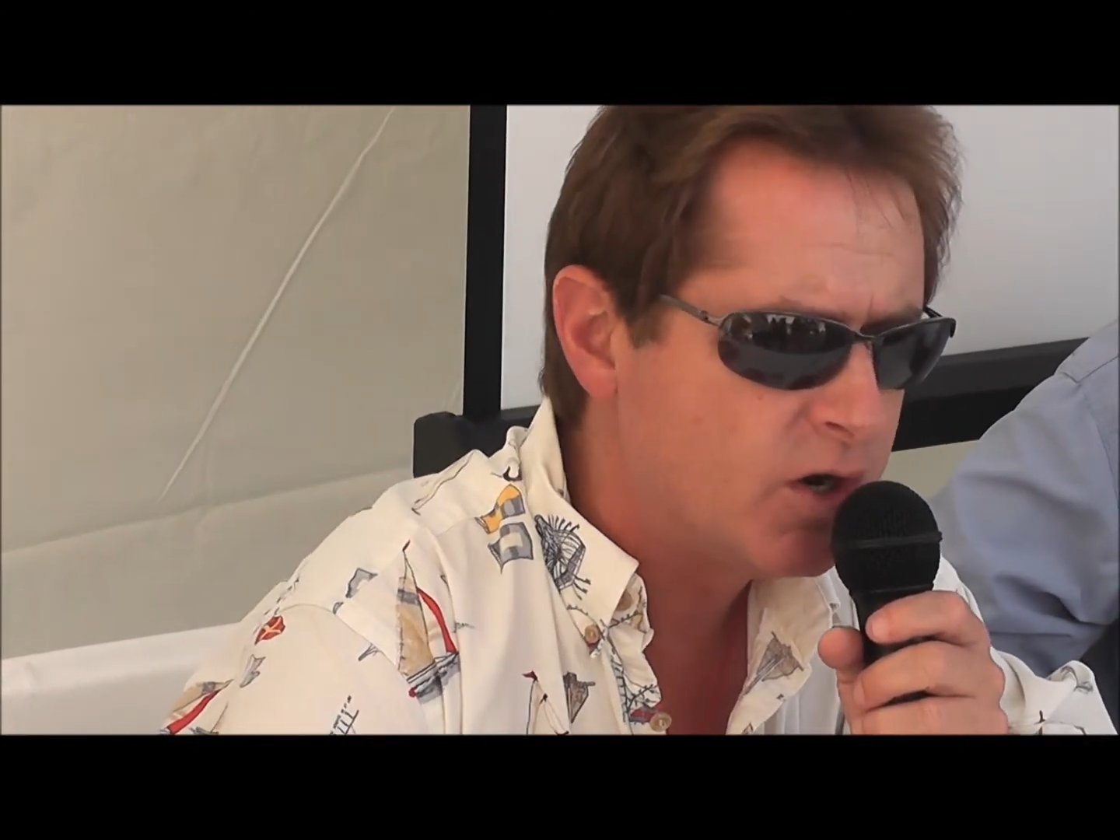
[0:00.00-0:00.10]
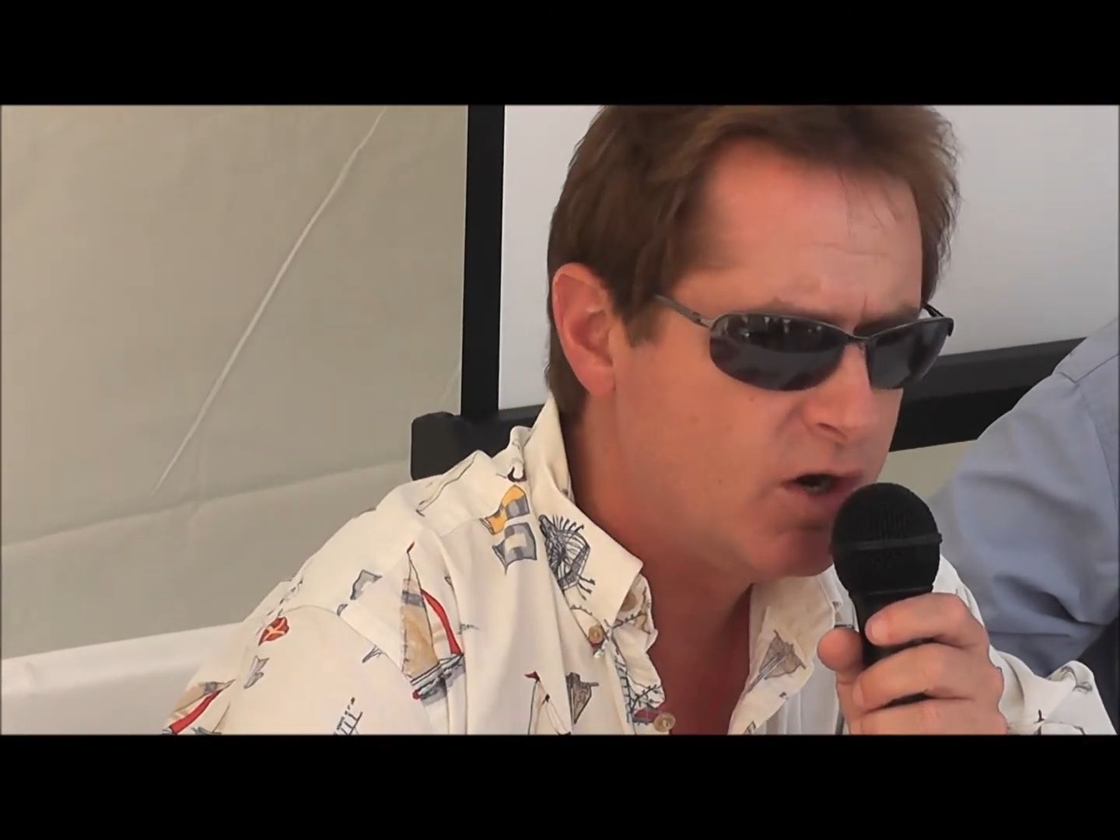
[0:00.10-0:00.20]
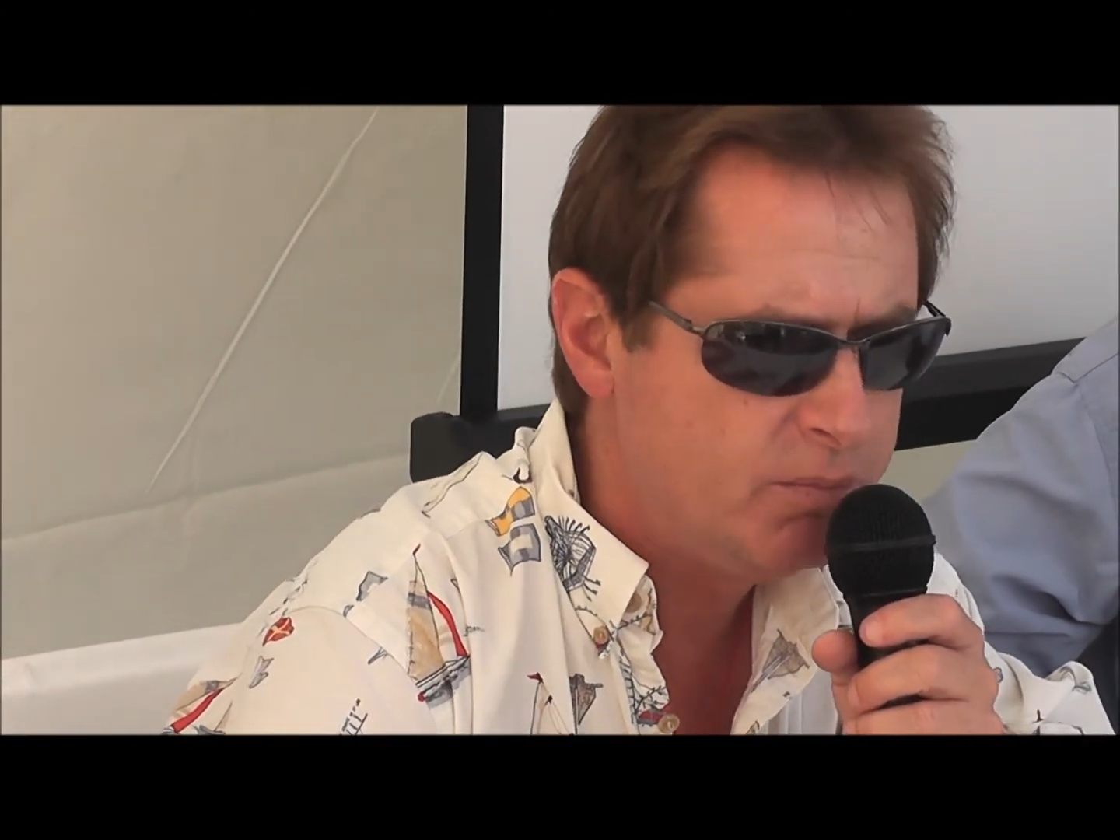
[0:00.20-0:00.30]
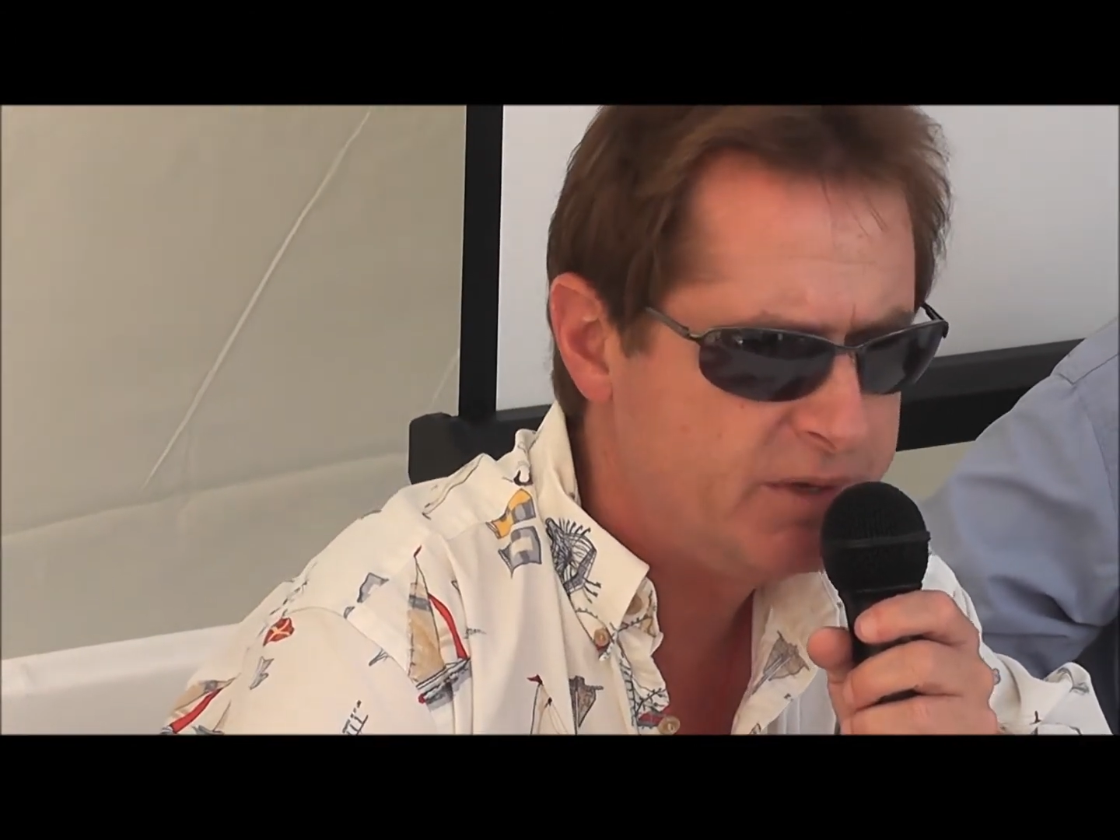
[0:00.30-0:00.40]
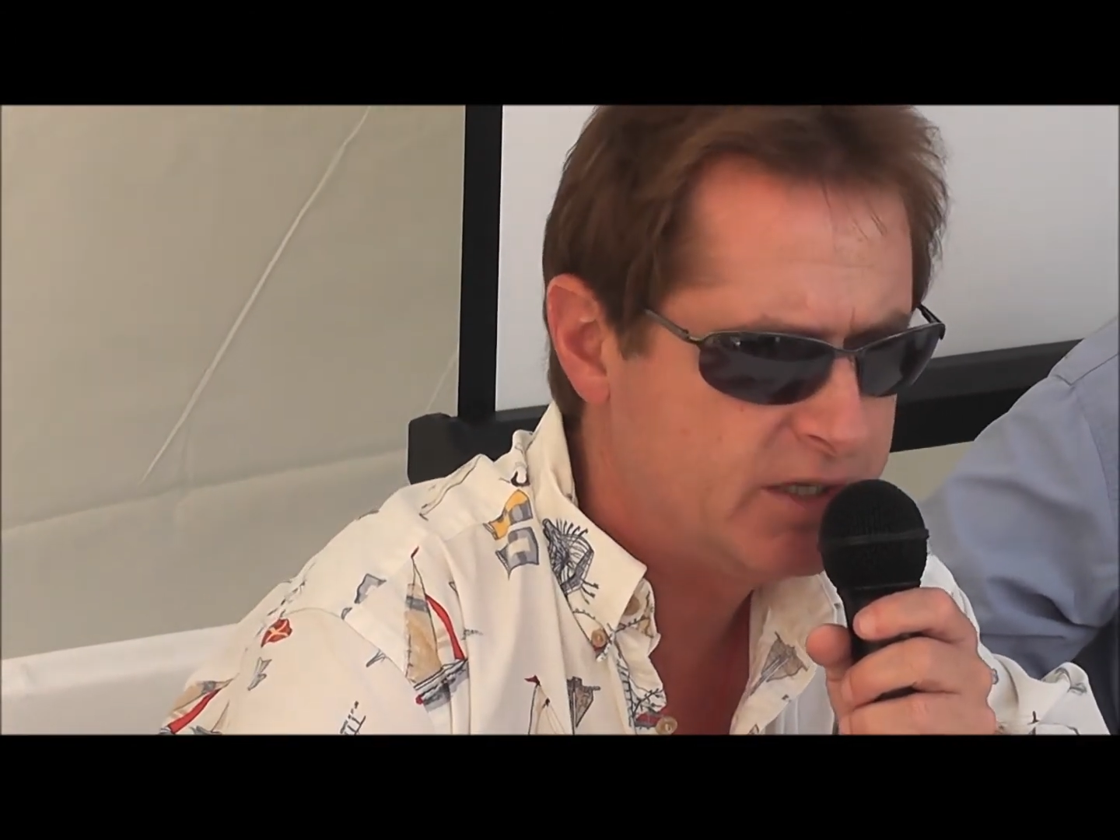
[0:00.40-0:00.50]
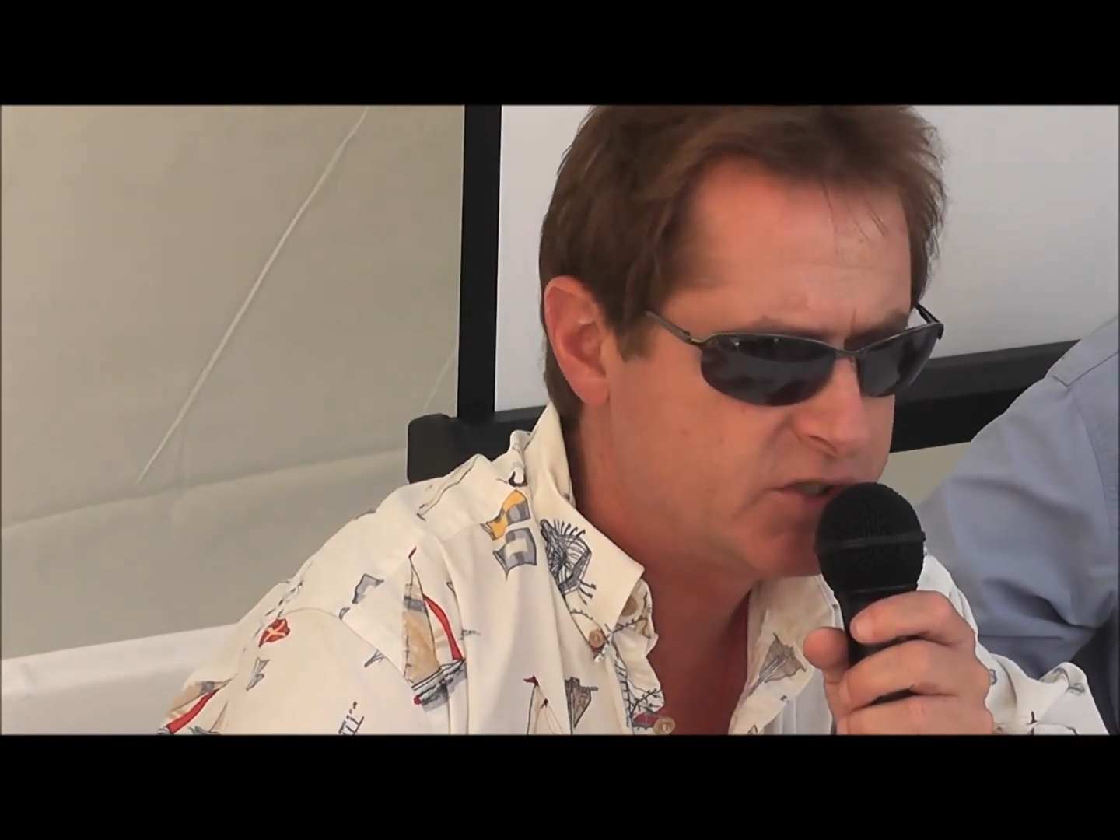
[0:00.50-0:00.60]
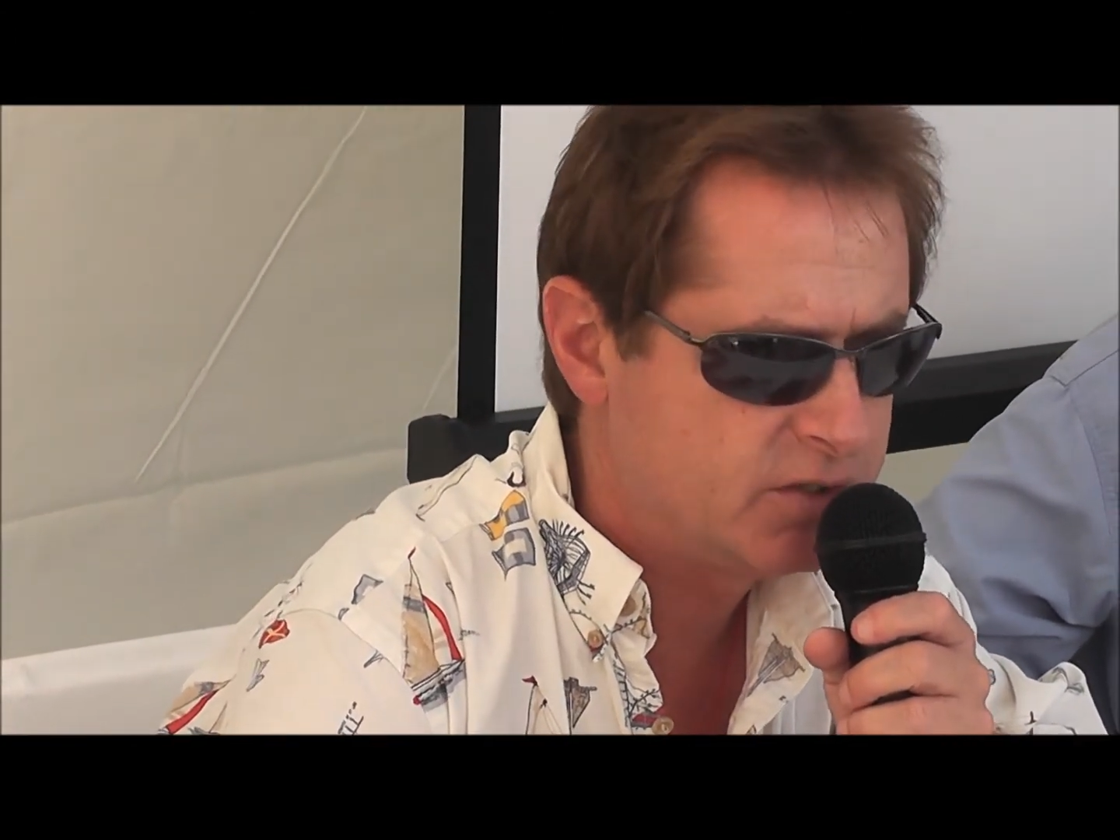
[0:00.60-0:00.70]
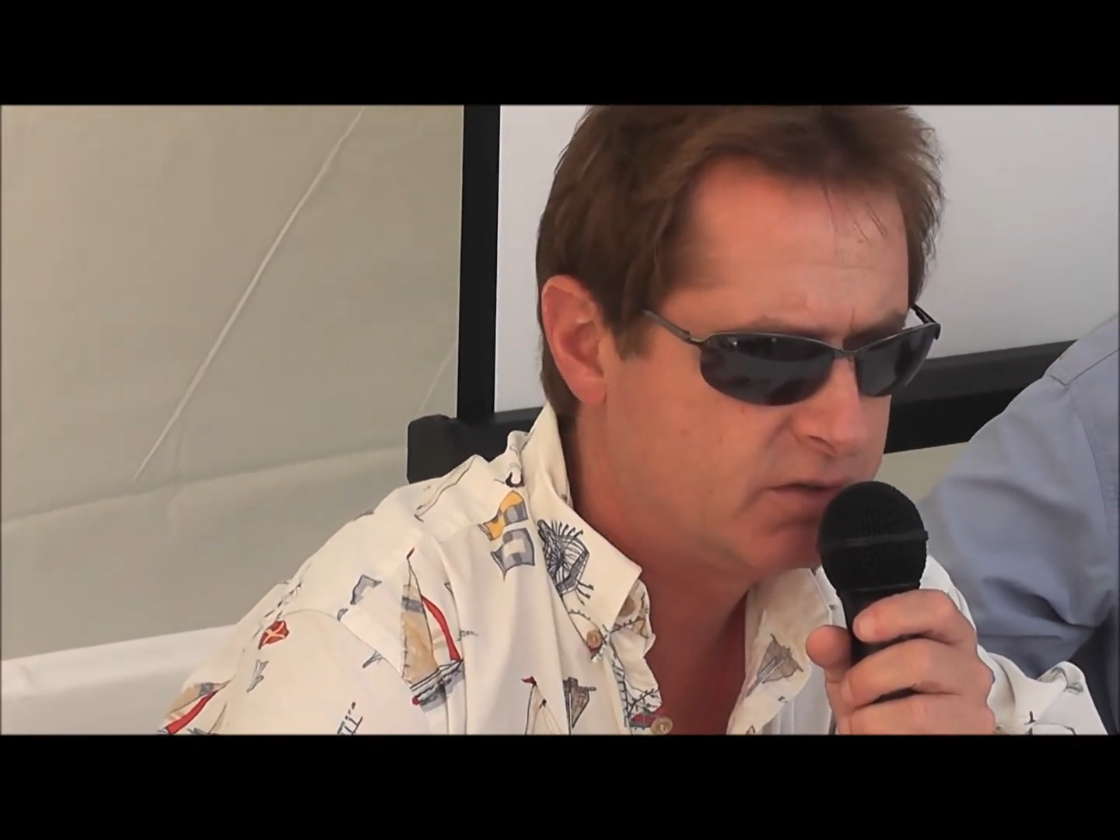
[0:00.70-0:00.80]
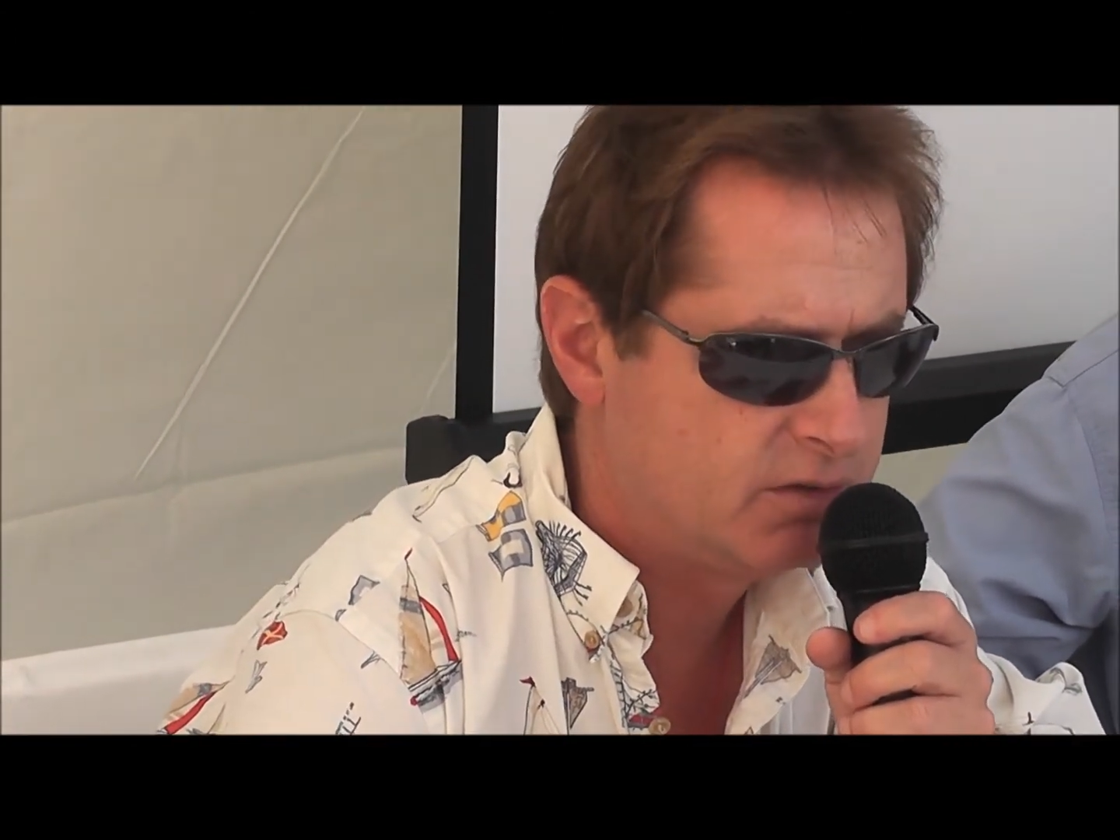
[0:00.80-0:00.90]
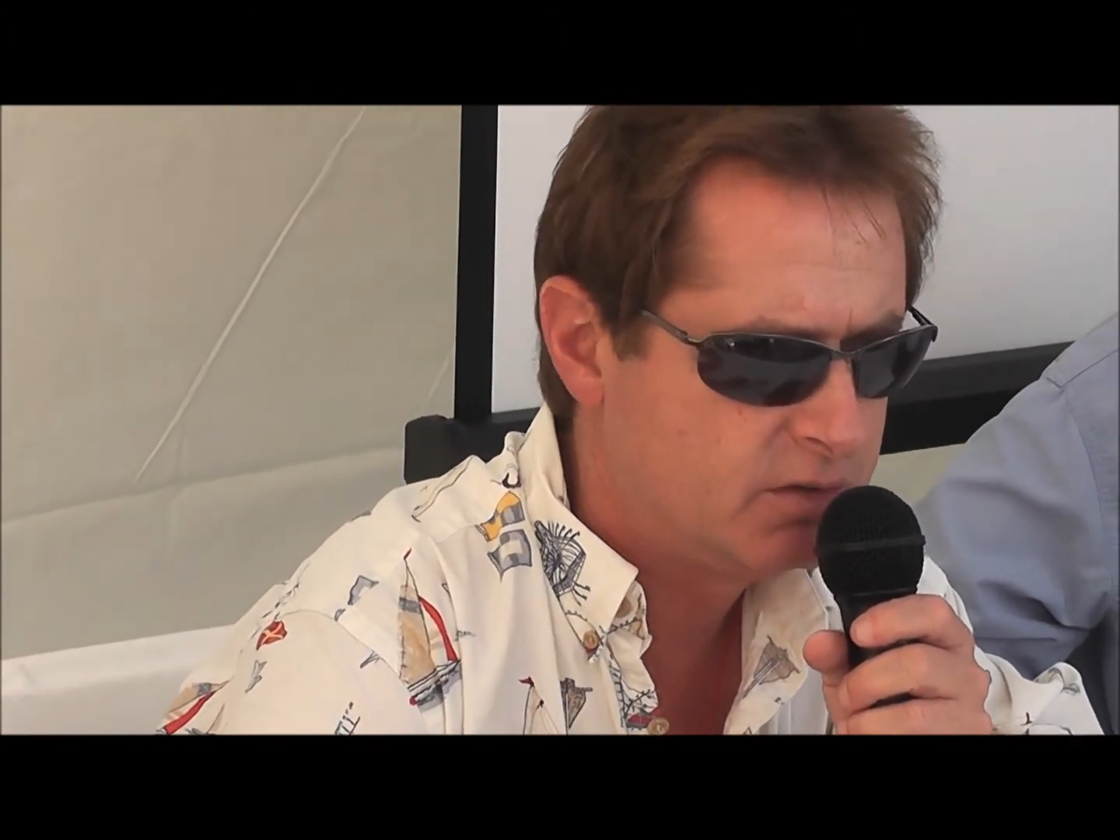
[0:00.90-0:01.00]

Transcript: your opiates.